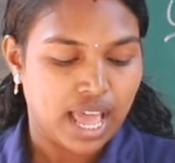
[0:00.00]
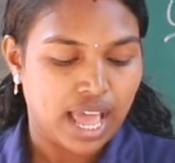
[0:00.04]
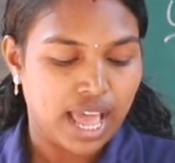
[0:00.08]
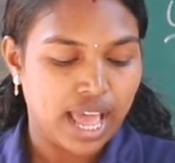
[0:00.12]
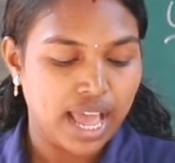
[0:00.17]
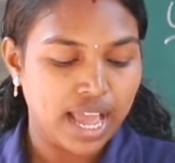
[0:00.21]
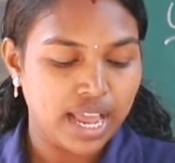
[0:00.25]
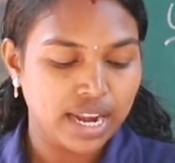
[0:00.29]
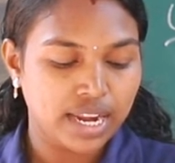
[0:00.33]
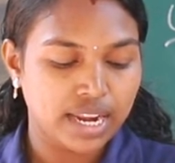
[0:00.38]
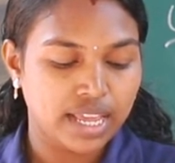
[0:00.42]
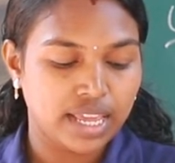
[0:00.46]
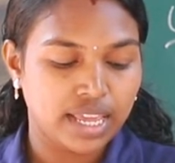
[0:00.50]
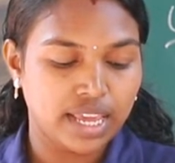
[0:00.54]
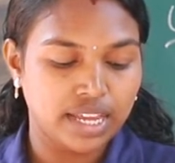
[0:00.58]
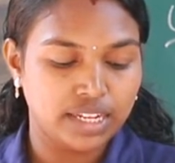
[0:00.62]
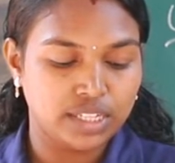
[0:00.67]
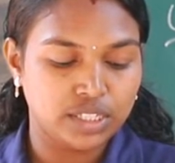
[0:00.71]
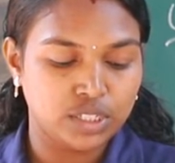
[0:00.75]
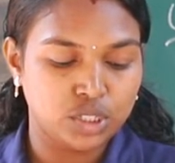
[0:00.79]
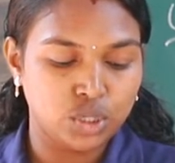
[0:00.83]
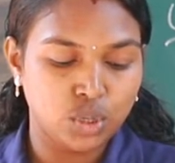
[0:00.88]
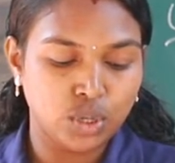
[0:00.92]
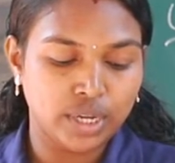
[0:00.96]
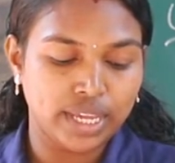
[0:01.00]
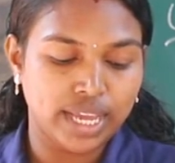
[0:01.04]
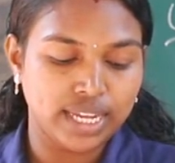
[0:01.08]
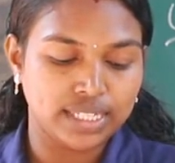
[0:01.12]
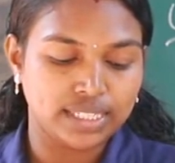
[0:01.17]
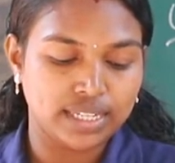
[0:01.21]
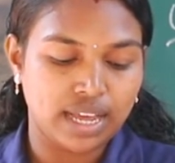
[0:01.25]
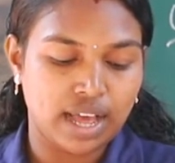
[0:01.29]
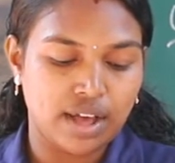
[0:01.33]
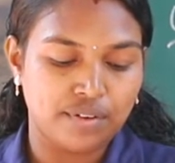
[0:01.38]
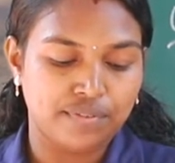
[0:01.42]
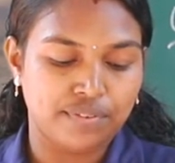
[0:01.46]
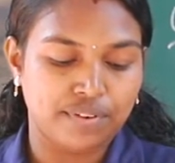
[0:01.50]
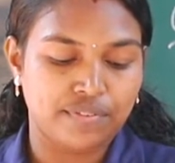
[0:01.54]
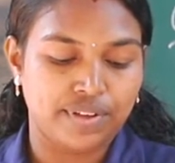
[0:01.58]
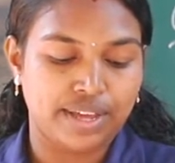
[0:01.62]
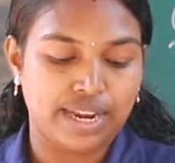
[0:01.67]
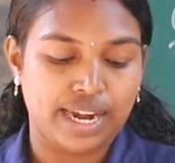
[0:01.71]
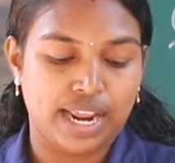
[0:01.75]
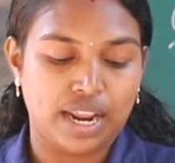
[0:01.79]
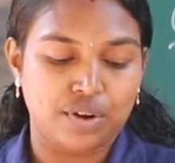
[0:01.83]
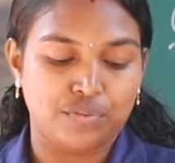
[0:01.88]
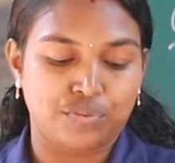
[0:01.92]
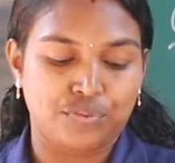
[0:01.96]
and he took it, however,
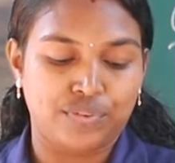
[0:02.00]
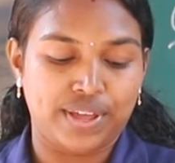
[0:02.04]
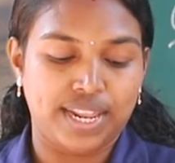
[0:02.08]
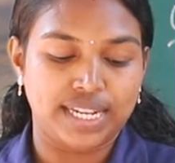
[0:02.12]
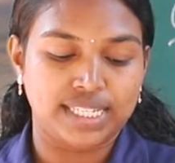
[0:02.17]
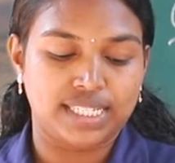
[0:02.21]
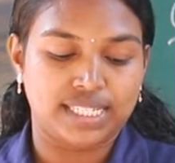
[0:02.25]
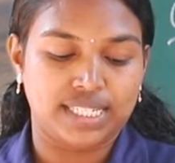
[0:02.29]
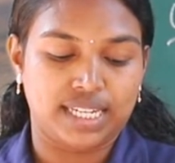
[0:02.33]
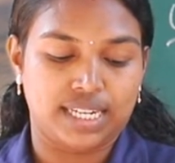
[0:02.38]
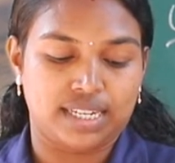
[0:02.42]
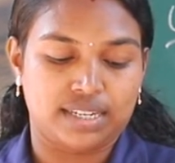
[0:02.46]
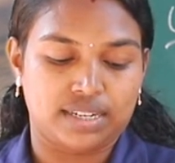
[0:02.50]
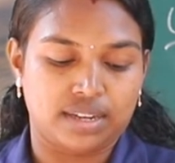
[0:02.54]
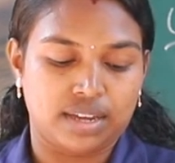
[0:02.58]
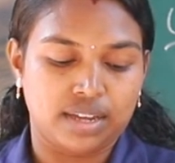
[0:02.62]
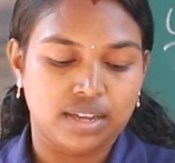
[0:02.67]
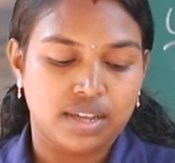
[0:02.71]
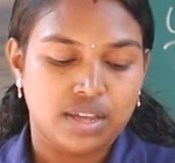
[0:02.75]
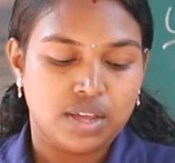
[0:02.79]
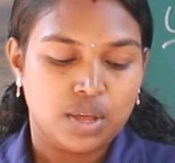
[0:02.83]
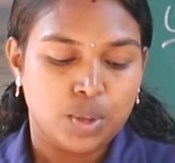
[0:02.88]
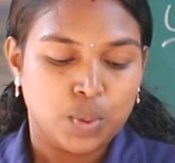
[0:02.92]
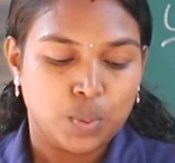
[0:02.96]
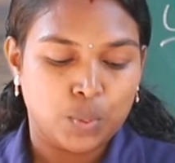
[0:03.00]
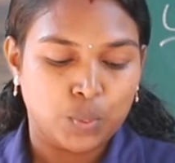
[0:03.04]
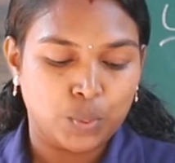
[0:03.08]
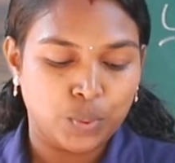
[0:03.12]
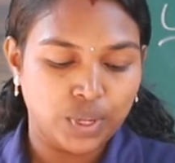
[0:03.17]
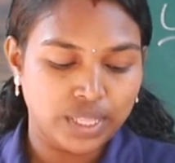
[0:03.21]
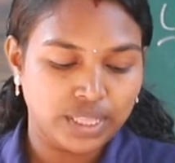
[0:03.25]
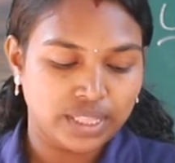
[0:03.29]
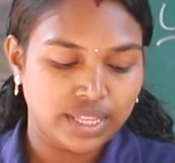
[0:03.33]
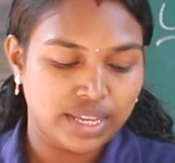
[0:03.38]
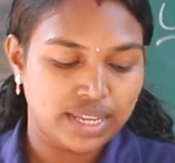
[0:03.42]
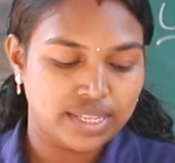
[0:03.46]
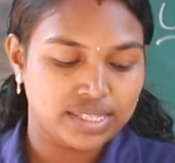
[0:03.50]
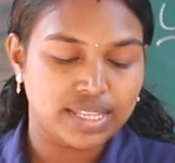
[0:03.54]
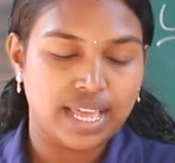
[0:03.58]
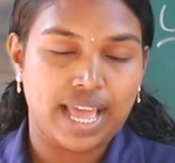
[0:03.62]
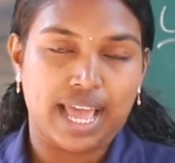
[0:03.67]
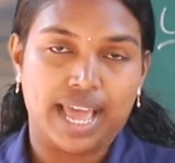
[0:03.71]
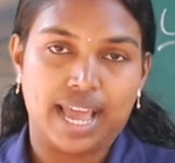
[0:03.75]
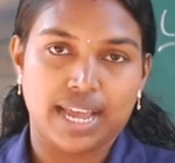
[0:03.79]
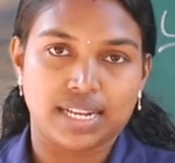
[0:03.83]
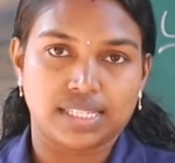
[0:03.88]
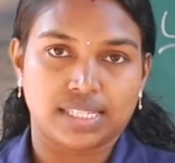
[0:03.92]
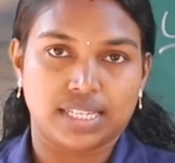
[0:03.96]
and felt it with his
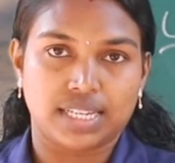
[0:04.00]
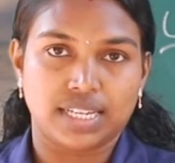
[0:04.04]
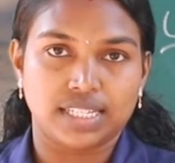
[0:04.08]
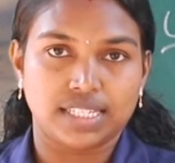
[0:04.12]
hands.